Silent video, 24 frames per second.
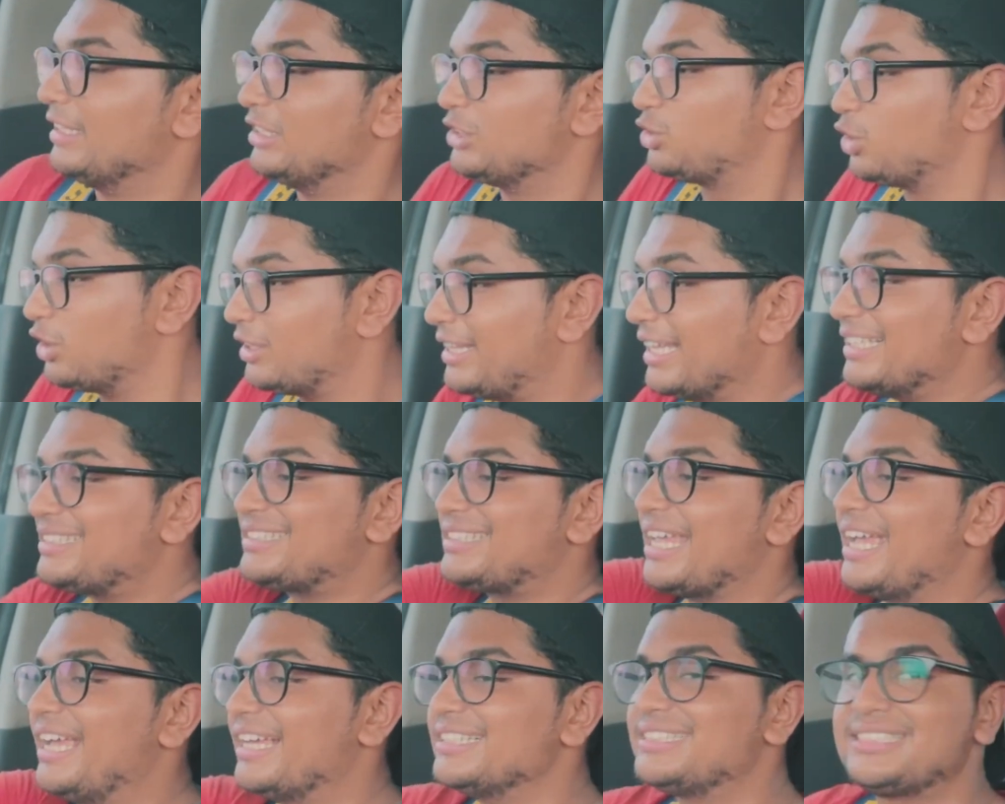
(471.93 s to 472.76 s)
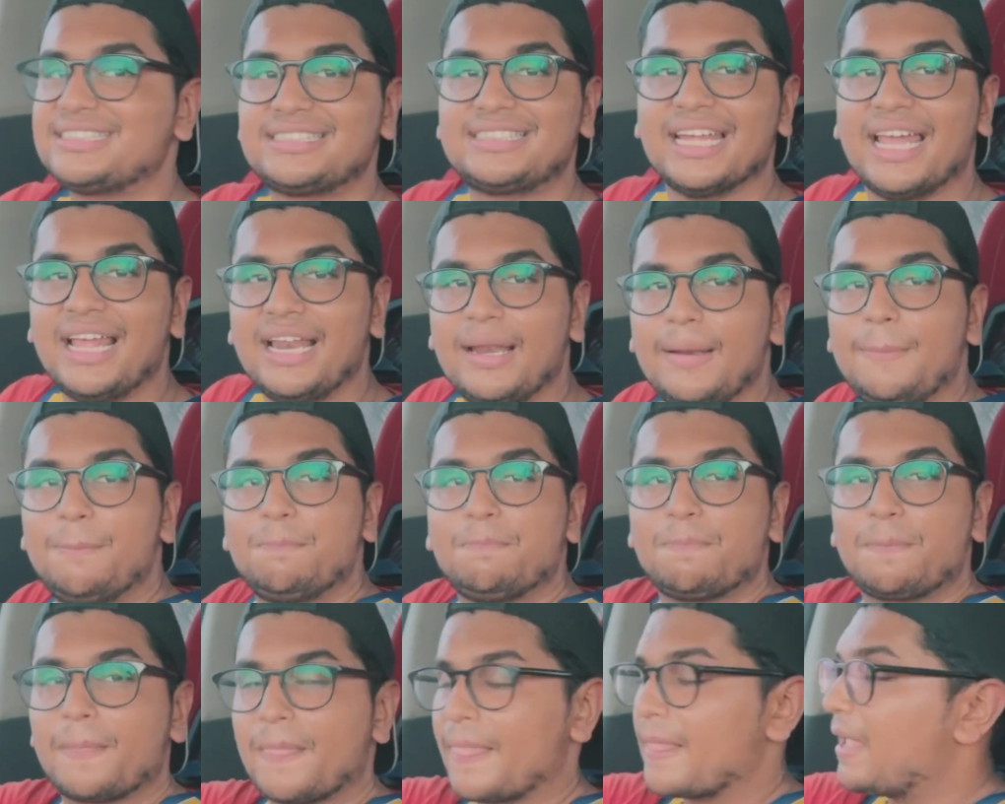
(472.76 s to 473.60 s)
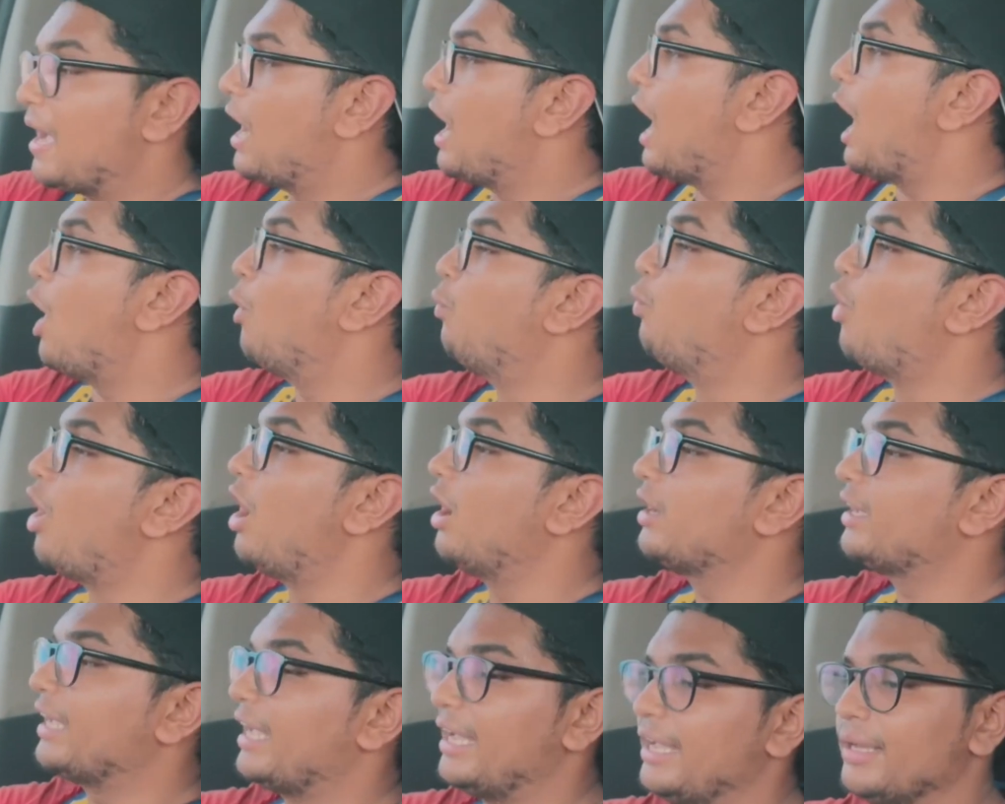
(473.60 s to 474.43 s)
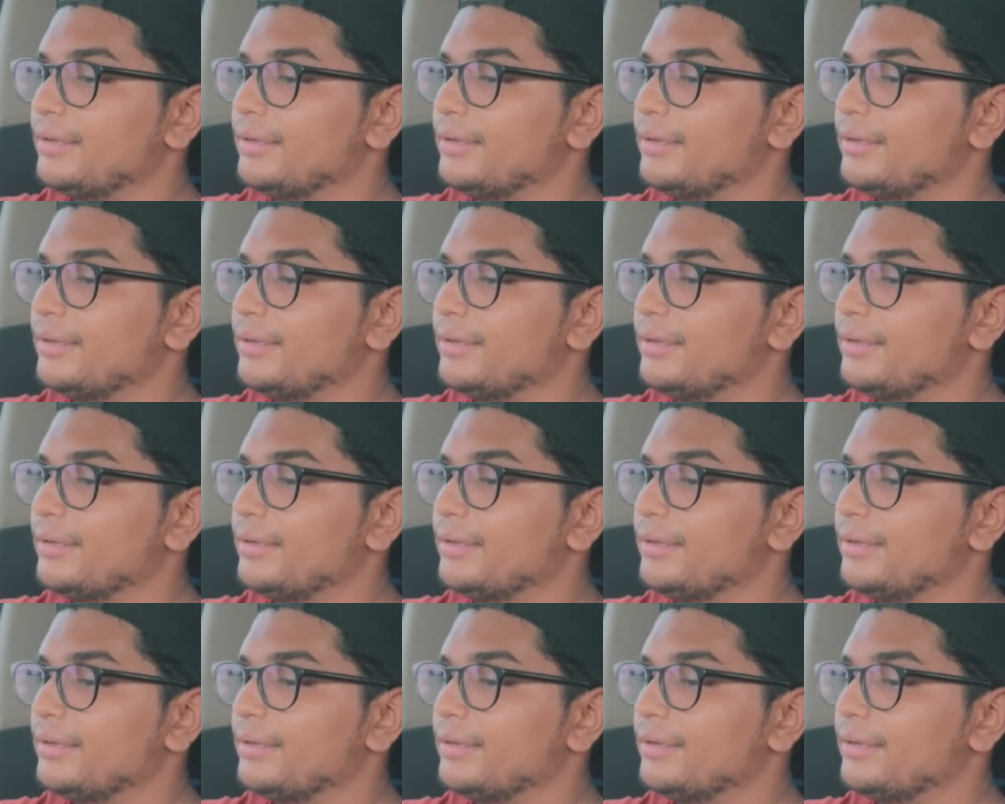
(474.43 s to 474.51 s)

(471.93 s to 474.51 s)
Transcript: So this thing is still a work.